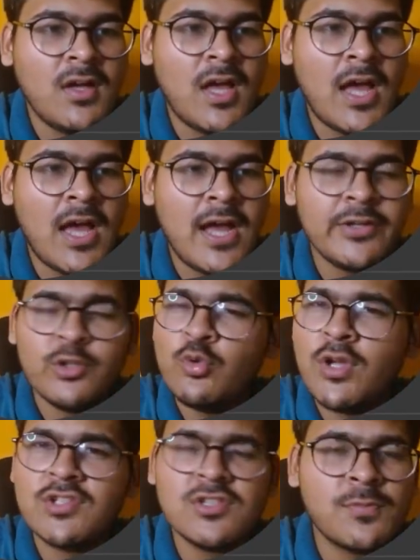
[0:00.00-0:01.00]
And you
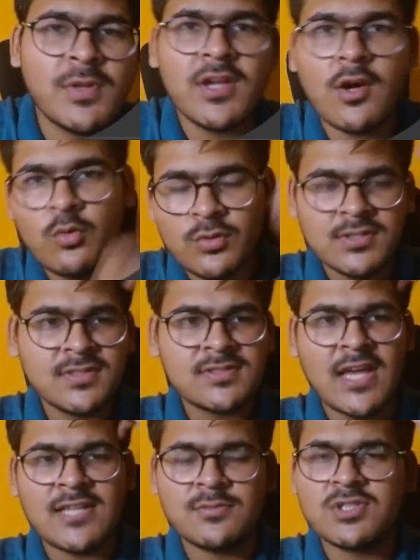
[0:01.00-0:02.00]
can just play around with this
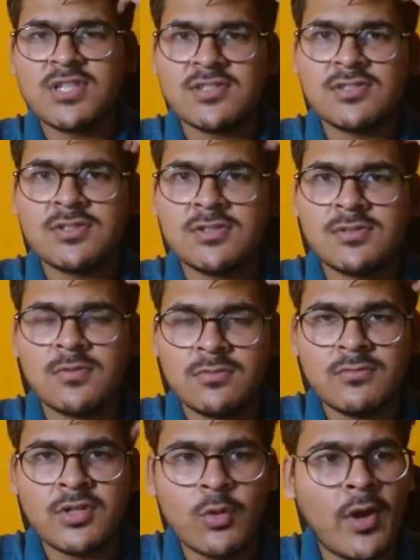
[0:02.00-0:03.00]
as much as
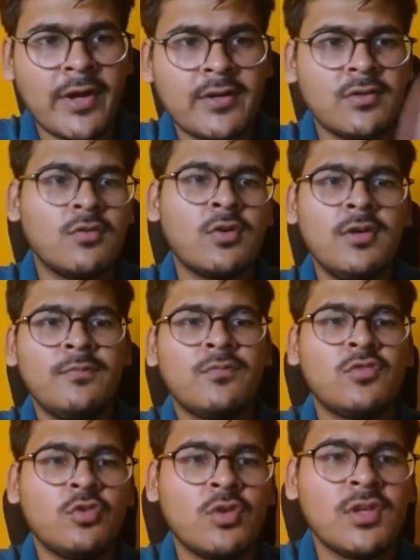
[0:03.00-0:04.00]
required. Okay,
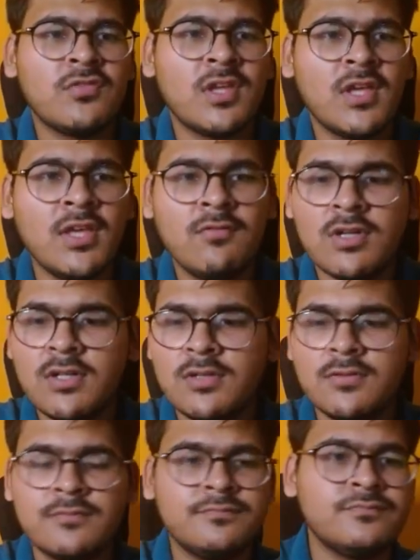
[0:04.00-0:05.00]
so you can say a1,
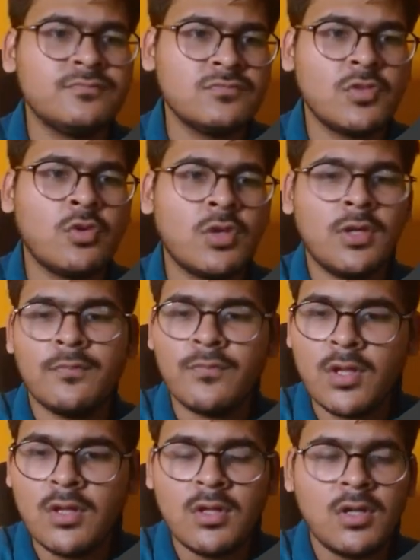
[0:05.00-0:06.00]
okay,
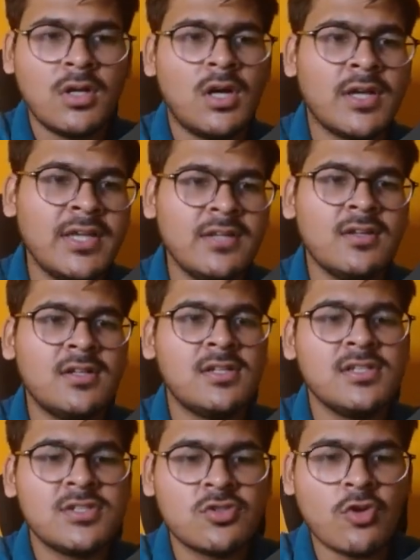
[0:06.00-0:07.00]
again a
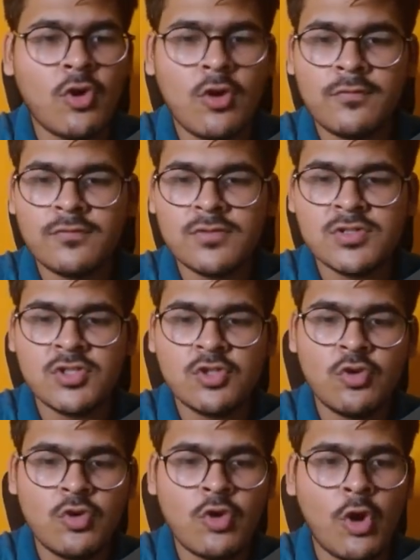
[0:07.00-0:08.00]
list of
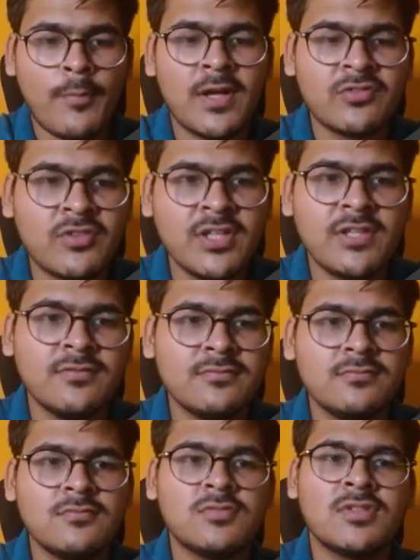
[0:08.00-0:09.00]
0, 3.
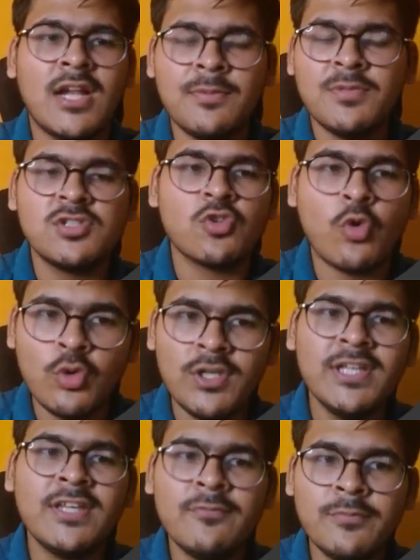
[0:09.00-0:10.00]
That means only
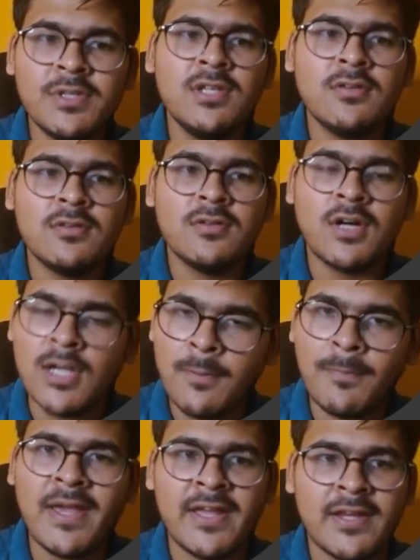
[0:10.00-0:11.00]
give me a
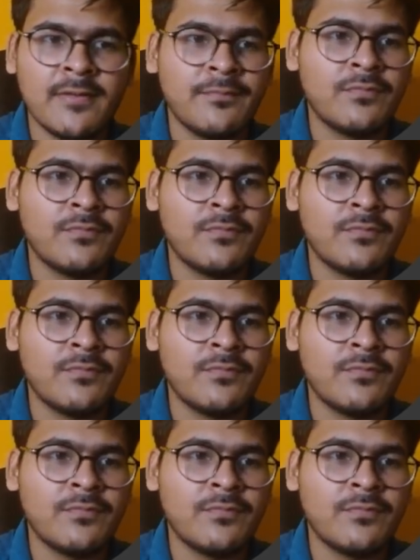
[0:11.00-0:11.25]
NumPy array.